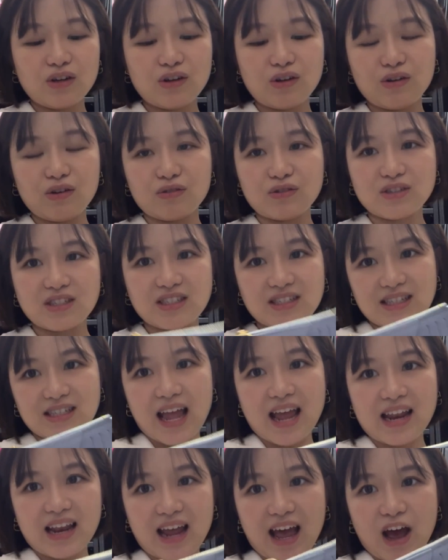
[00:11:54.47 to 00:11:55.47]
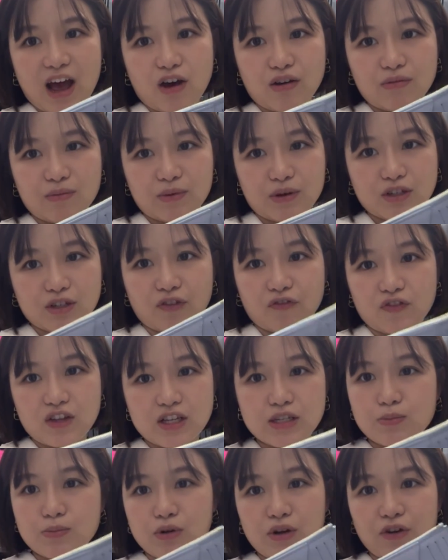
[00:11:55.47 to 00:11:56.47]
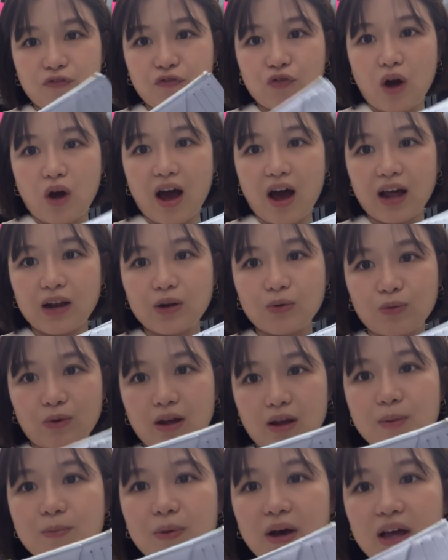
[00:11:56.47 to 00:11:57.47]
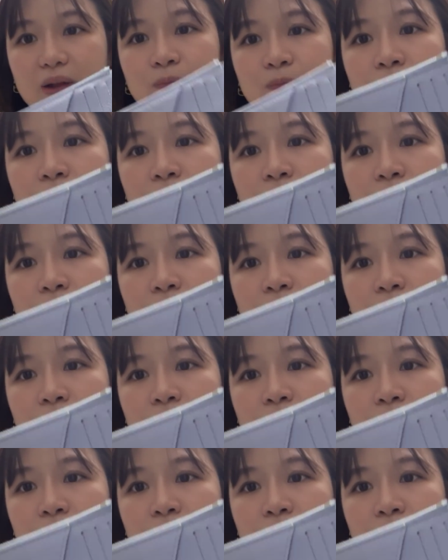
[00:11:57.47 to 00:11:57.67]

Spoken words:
you know, stand out because of this beautiful hardware, but